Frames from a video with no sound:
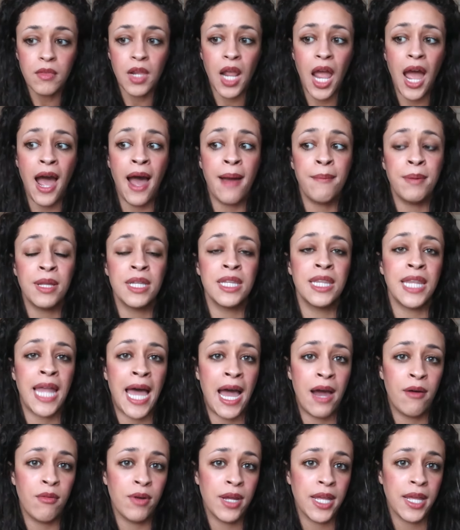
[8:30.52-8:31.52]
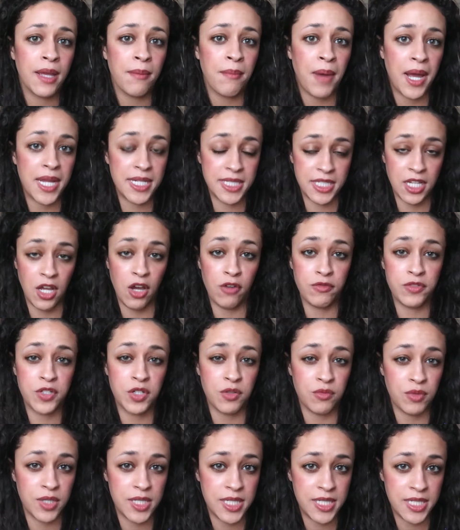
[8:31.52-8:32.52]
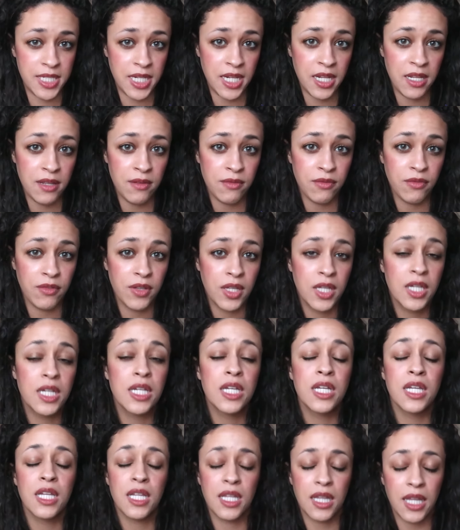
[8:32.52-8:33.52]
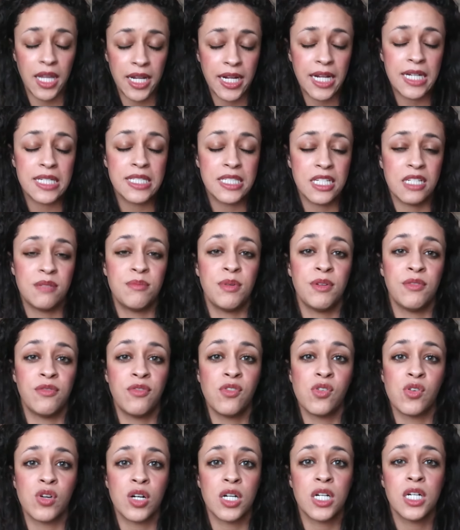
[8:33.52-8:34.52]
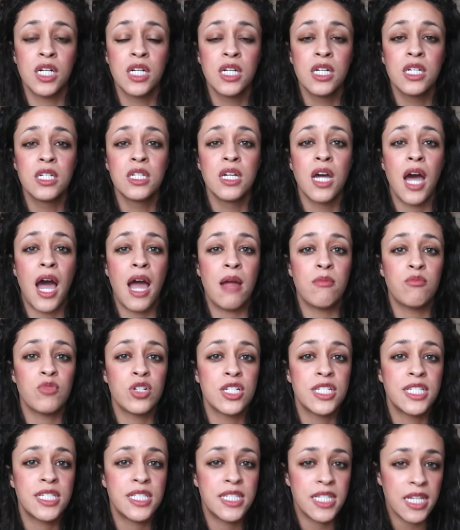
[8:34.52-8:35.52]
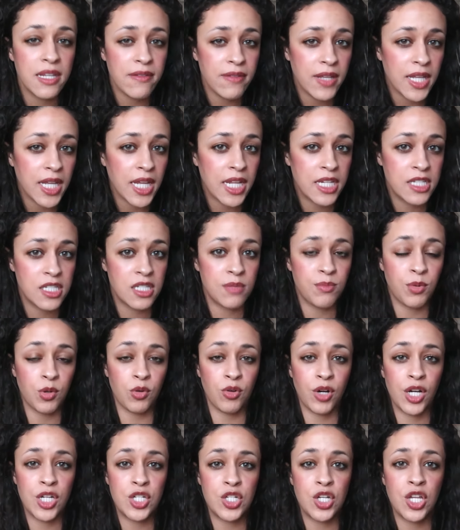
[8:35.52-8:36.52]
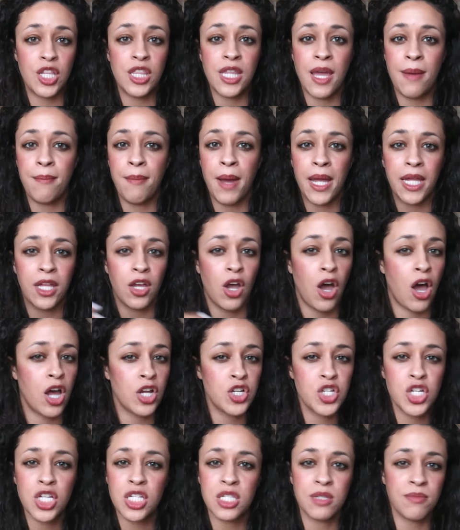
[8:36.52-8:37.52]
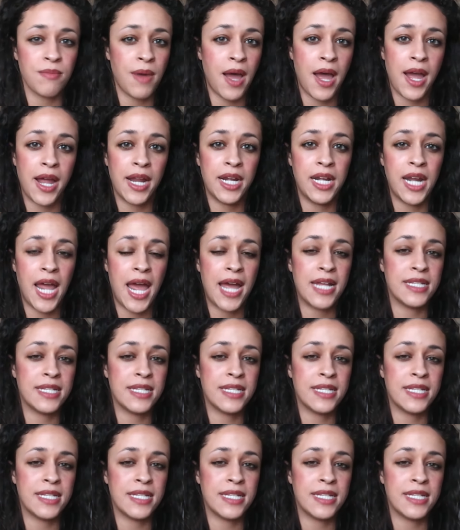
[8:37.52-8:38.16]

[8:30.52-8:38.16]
I'm allowing myself to receive, like I said before, I'm receiving inspiration that my conscious mind